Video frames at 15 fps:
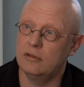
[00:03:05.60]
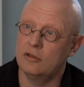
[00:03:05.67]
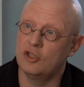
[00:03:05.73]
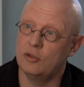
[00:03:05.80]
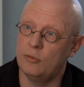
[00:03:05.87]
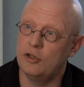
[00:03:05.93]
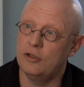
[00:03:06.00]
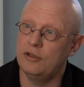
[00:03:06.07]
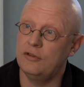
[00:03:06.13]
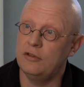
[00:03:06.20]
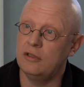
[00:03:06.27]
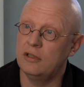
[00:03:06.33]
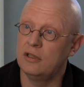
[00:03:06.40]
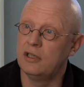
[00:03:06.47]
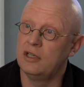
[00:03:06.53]

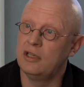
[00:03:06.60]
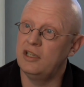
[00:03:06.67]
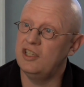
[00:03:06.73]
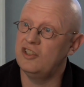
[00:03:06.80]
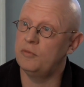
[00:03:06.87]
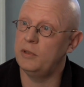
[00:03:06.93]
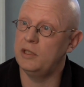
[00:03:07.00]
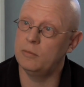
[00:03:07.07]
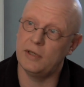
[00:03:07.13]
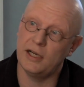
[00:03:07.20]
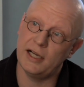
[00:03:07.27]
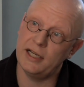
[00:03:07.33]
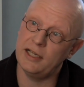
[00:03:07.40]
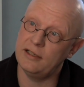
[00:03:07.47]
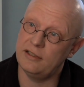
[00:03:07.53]
commodity. It's been
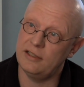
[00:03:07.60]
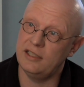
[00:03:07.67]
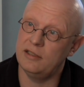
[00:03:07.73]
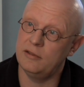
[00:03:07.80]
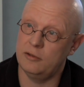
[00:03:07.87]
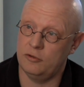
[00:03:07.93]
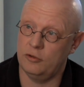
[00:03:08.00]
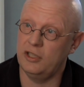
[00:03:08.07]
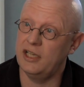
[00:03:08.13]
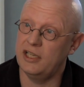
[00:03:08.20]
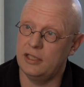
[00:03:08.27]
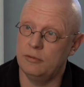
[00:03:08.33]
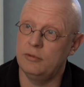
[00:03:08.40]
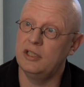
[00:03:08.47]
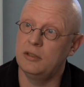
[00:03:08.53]
mined
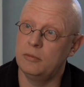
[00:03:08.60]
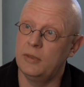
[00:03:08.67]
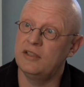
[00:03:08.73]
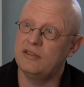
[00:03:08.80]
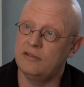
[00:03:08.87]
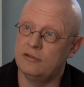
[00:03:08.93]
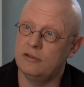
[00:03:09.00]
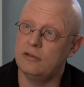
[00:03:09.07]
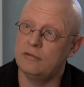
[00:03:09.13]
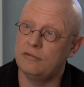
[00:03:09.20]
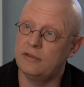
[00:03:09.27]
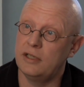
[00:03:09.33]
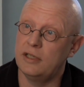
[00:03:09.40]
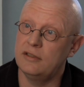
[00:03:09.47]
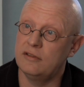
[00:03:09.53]
together with the massive
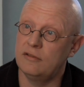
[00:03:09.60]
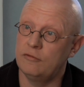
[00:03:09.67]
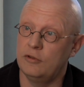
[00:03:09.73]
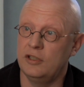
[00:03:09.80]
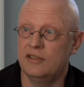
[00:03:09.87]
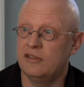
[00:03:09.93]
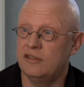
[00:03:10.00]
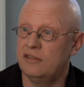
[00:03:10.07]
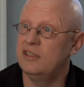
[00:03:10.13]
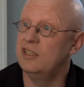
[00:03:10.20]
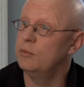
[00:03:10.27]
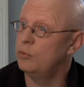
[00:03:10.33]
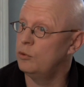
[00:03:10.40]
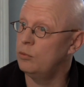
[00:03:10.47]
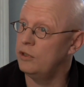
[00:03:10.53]
sulfides. For instance, in
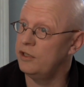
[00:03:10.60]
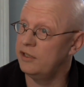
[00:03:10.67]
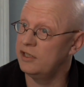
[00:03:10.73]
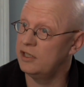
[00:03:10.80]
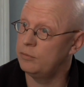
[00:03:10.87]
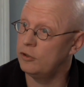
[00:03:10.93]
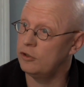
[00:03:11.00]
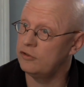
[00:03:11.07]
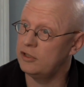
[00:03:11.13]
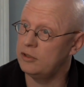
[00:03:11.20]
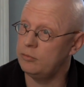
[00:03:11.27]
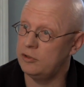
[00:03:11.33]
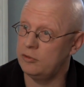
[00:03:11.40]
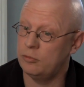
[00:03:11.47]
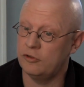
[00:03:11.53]
the Boliden deposit,
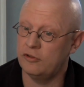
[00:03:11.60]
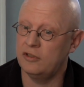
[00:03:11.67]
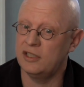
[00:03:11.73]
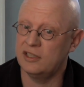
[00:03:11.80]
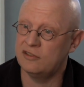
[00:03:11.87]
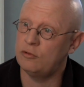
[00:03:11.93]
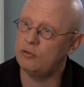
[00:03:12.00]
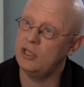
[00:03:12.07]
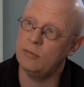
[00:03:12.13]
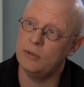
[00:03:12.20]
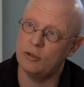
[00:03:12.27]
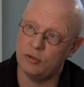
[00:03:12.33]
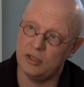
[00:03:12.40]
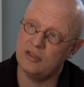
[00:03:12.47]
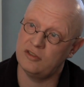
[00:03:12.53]
which was an extremely
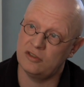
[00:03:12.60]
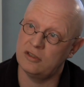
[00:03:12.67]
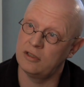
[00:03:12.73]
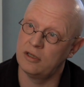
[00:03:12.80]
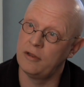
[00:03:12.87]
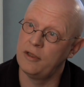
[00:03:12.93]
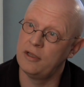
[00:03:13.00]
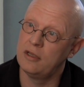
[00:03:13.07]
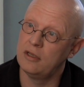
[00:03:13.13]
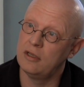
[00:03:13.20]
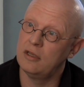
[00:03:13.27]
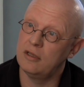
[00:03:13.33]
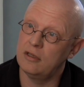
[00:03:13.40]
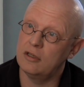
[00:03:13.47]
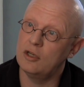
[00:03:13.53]
rich
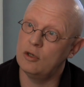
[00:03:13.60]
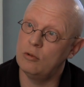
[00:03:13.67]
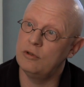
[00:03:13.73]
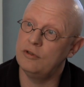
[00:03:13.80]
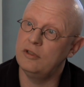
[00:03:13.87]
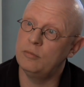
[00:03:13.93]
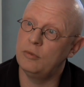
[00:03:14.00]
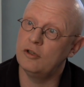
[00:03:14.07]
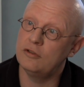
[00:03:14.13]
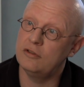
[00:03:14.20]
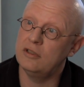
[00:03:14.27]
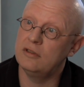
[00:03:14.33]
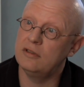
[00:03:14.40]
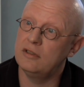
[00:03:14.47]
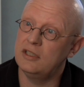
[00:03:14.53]
gold
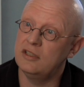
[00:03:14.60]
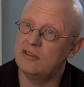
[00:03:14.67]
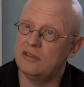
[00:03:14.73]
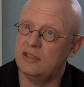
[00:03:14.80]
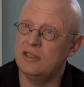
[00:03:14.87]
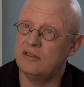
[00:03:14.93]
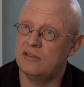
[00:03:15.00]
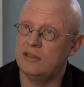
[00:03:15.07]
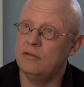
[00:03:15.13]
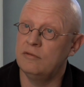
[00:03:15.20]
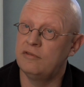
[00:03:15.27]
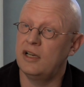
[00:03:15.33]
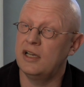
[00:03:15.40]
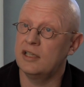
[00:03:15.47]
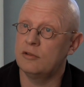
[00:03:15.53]
deposit. It's in
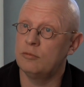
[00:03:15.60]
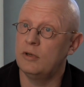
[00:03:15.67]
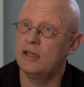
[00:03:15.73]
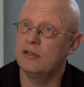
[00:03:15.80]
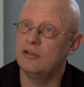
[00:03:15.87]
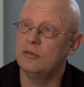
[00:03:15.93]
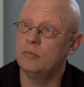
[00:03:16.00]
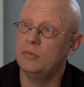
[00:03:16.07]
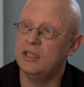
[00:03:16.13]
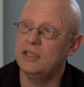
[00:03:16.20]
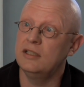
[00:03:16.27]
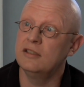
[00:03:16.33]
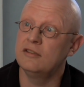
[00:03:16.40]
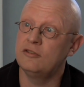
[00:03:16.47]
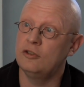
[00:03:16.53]
fact one of the
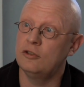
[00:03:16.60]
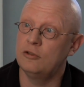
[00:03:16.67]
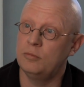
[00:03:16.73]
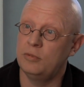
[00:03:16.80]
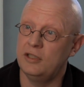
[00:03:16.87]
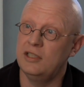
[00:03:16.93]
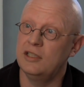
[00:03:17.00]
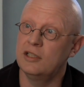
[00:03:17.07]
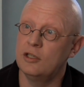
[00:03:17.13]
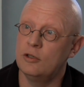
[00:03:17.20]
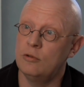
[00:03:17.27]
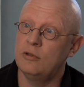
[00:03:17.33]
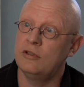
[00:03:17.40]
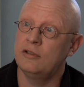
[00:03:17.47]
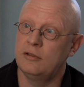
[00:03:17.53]
biggest European
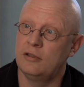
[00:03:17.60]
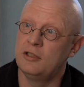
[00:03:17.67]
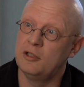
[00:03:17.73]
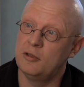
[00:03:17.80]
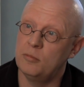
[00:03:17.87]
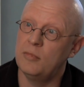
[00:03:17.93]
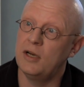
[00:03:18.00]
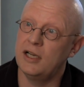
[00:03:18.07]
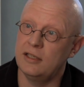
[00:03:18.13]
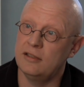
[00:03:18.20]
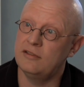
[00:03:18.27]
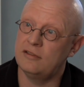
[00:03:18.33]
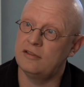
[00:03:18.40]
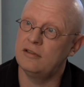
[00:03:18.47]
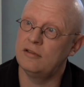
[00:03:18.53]
gold
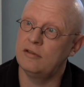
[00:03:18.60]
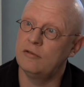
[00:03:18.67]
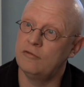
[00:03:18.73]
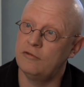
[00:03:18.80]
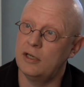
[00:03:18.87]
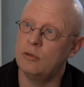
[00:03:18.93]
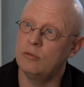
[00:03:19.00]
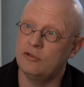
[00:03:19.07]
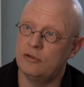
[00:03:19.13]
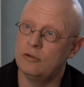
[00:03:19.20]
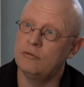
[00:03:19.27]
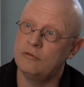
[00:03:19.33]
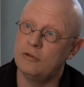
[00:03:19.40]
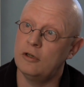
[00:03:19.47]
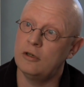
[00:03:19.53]
mines found
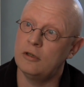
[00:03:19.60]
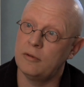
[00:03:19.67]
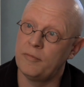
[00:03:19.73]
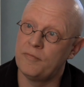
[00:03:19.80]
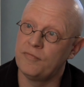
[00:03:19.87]
so far.